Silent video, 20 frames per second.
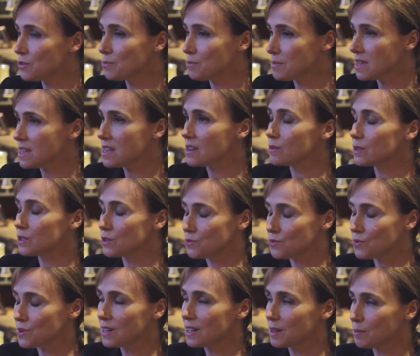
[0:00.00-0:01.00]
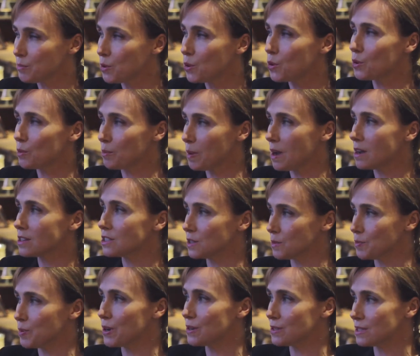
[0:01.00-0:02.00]
for me, it was a really important part of
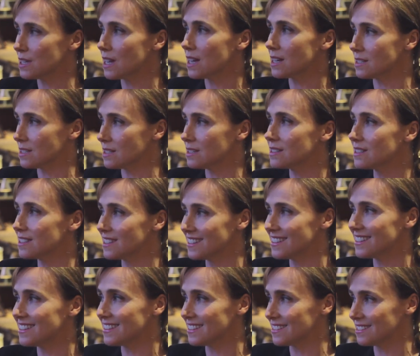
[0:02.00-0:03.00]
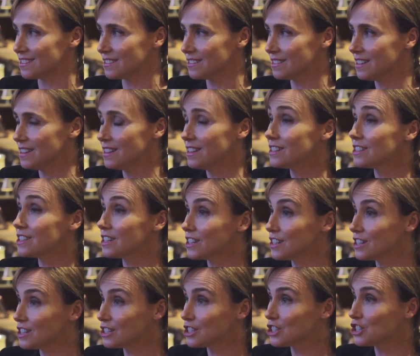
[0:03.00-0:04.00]
the process to learn
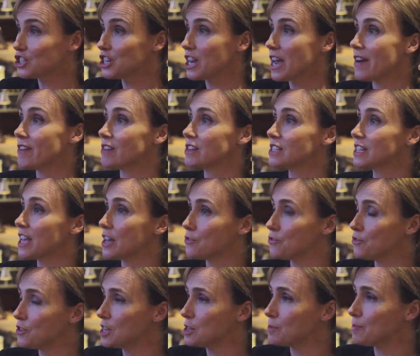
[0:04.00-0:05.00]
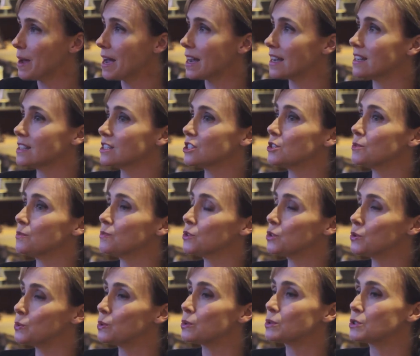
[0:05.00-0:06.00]
to share and to get feedback, and
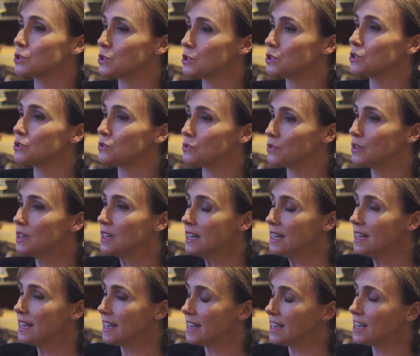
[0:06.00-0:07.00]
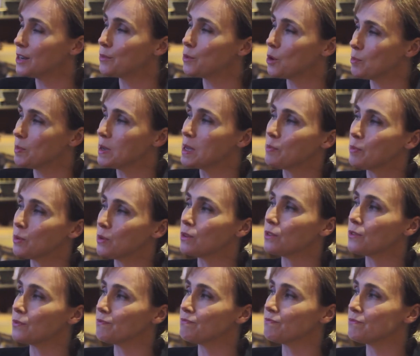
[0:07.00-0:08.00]
to also sort of hear what
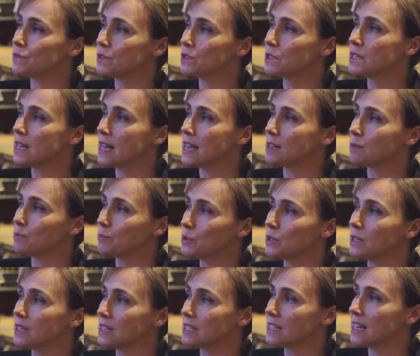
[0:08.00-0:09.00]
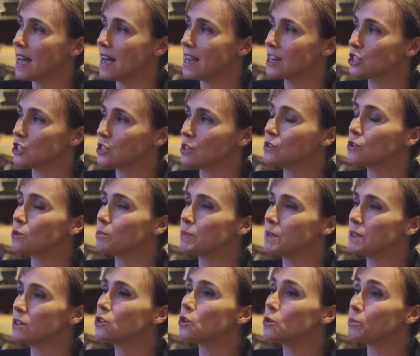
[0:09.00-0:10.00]
people said and put it into action, and
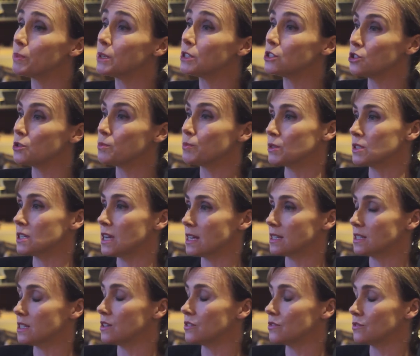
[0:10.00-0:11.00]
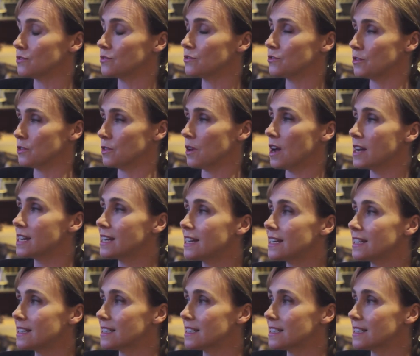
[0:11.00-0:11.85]
not be too protective. I